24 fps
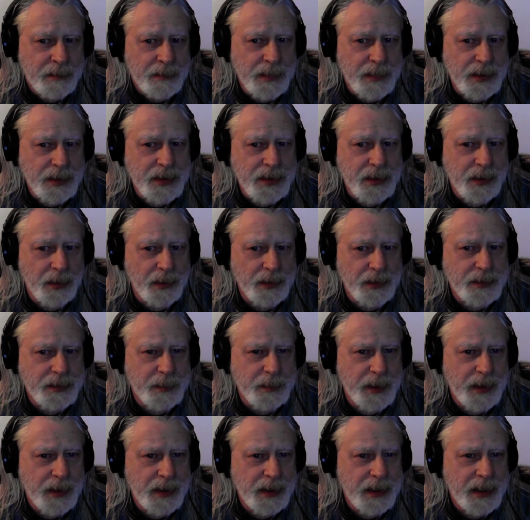Ms.
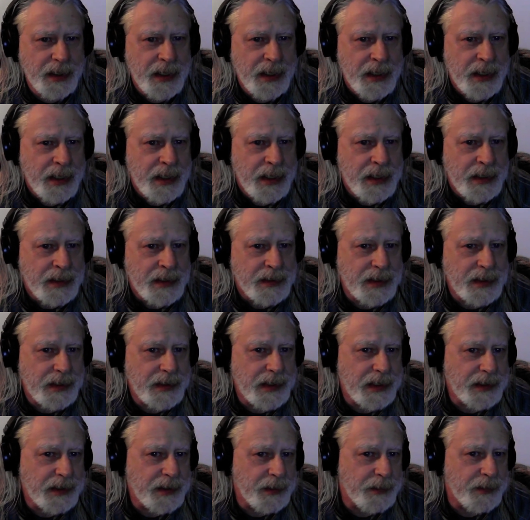Grossberg said
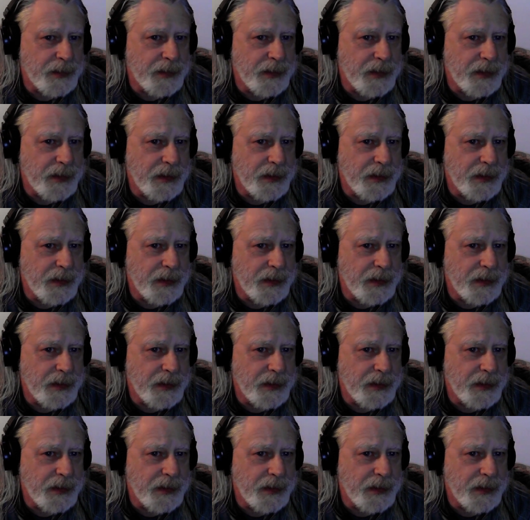that the